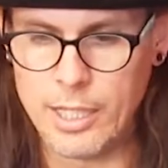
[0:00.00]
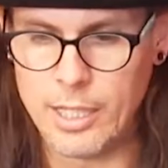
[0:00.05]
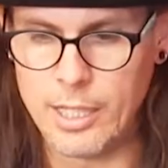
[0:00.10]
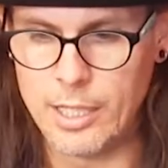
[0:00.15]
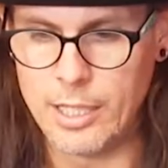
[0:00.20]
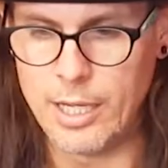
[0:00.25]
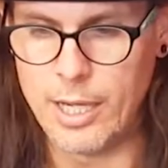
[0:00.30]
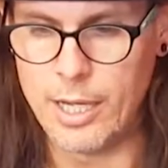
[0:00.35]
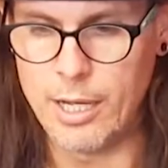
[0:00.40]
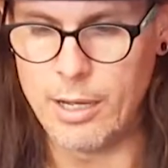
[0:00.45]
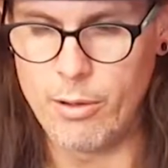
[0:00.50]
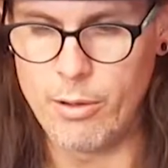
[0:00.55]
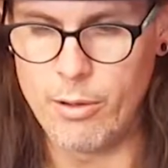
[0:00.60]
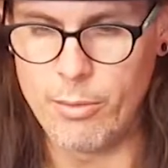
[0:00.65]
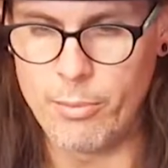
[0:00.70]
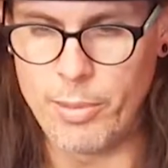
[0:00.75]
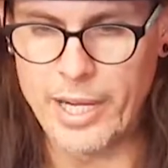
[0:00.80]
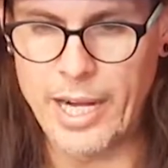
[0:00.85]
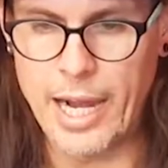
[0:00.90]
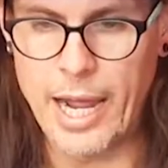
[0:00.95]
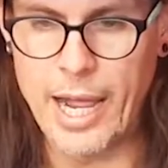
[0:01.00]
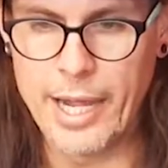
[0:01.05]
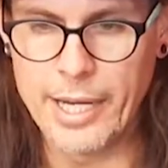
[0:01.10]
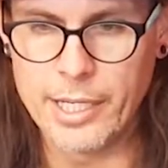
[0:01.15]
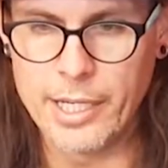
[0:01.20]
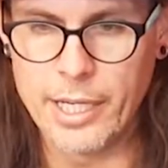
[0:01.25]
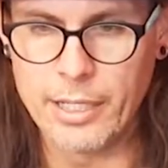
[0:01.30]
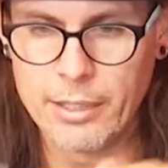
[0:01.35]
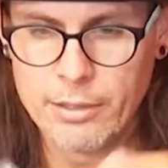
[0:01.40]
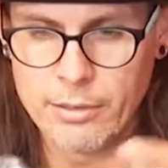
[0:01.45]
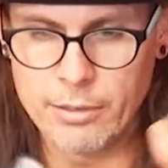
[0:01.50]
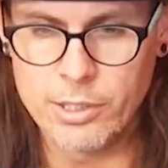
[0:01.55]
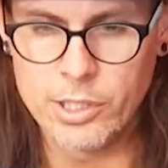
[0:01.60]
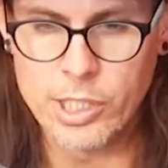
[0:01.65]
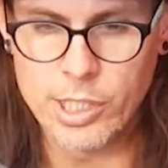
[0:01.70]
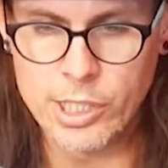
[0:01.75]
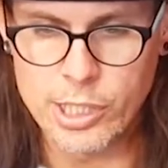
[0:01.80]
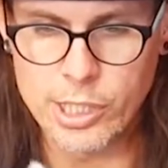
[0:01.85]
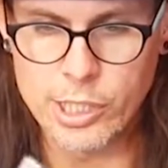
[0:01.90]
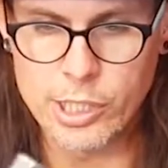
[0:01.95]
But I had
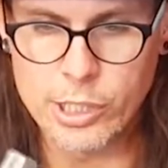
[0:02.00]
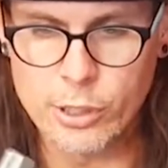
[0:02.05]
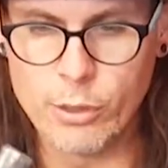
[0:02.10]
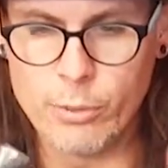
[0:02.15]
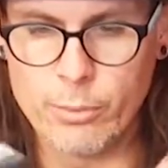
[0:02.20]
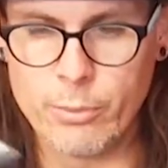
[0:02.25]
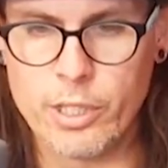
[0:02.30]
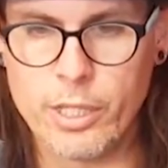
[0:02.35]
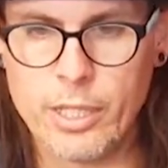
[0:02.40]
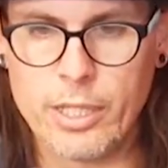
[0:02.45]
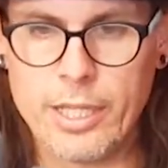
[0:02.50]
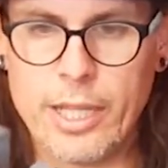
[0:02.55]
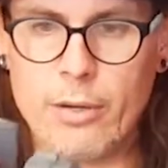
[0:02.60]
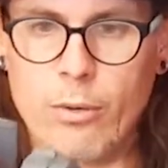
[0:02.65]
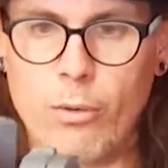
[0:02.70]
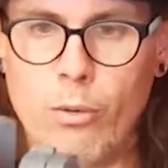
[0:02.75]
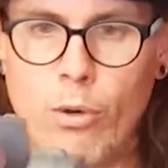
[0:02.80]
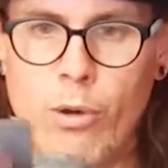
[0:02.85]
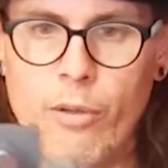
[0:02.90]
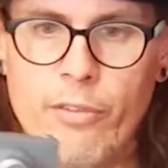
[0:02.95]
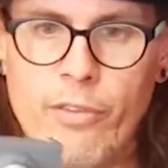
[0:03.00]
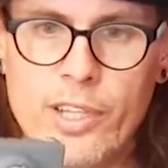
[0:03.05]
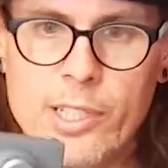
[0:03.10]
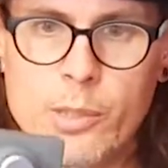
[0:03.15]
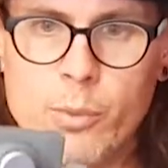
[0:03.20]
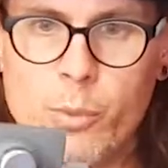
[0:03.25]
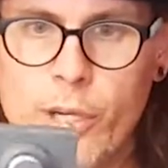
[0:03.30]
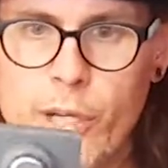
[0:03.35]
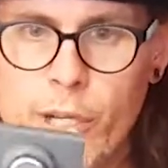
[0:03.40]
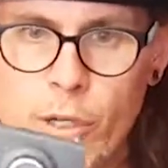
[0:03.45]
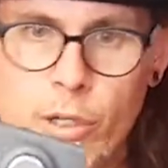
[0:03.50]
just assumed that all of this would